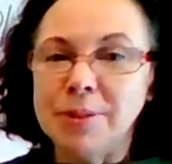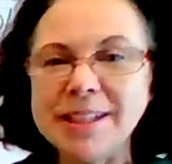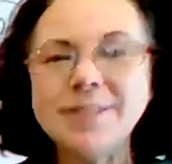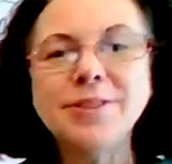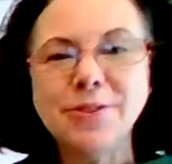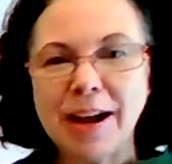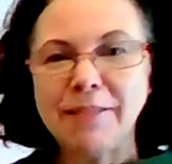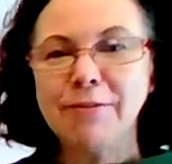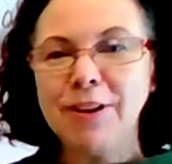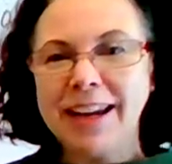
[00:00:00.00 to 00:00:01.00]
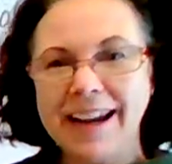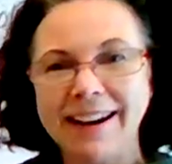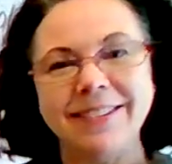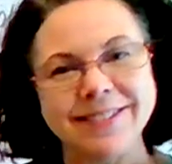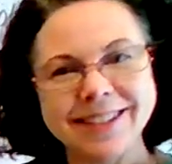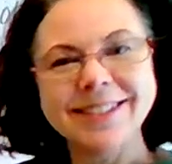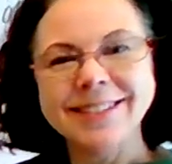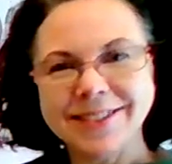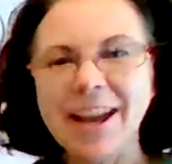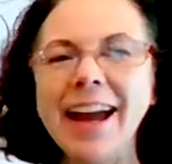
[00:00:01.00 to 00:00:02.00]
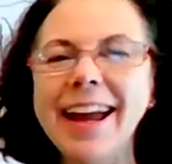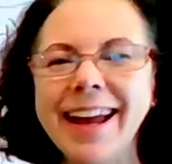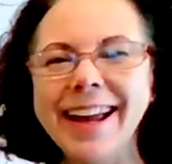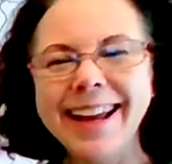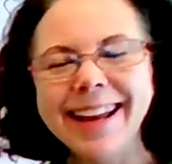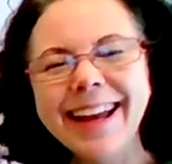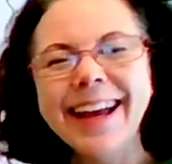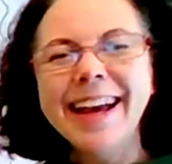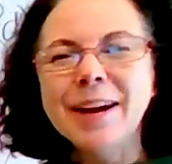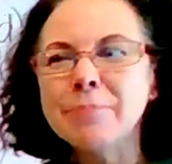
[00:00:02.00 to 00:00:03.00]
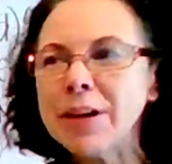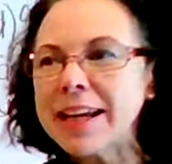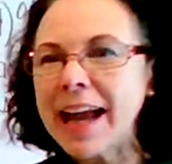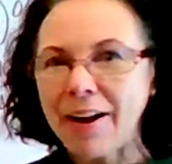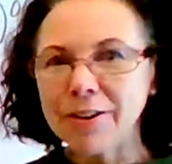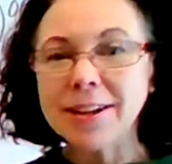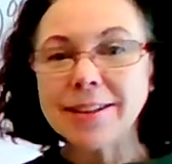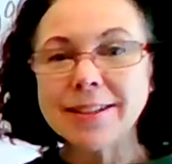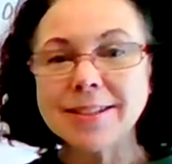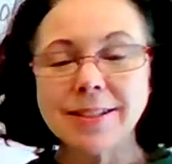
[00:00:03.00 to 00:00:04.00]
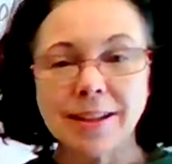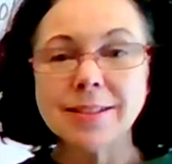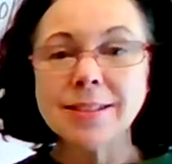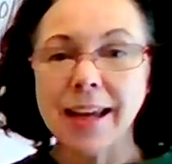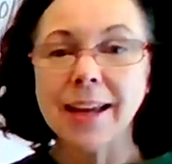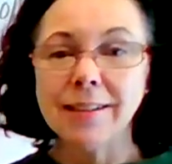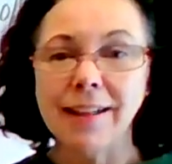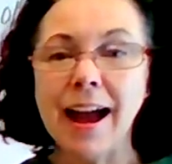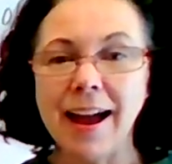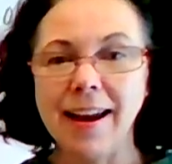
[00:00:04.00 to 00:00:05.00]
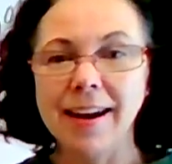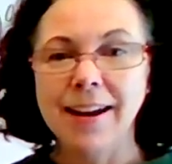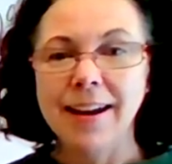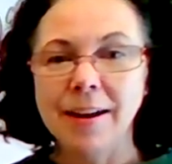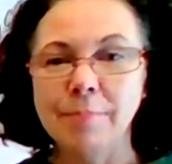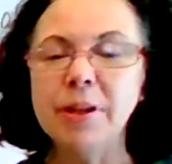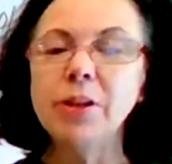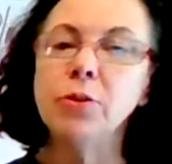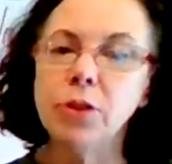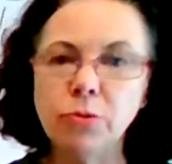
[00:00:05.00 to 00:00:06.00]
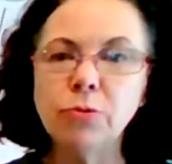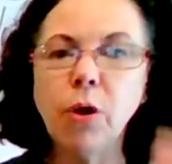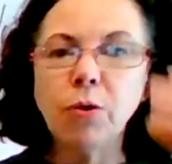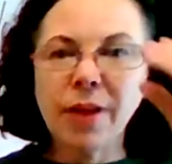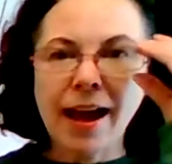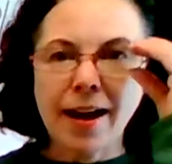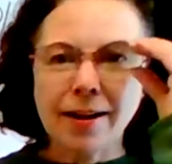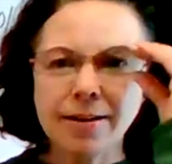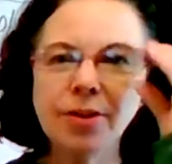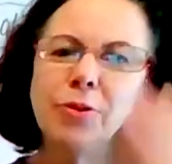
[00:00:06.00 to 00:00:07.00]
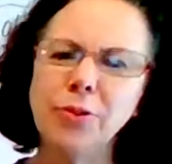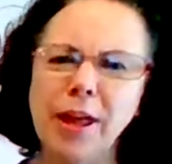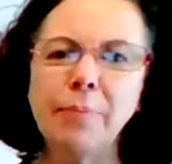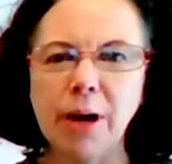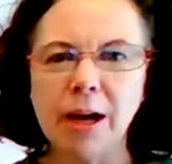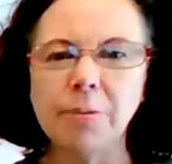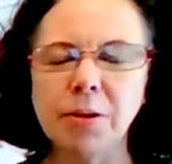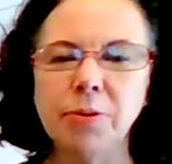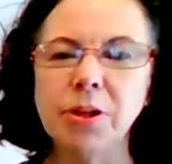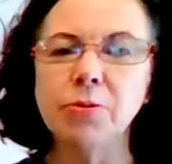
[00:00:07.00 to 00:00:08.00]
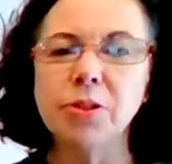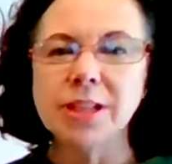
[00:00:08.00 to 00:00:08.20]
please do not freak out. Okay. Pre-calculus does take a lot, but you know that. You knew that probably when you were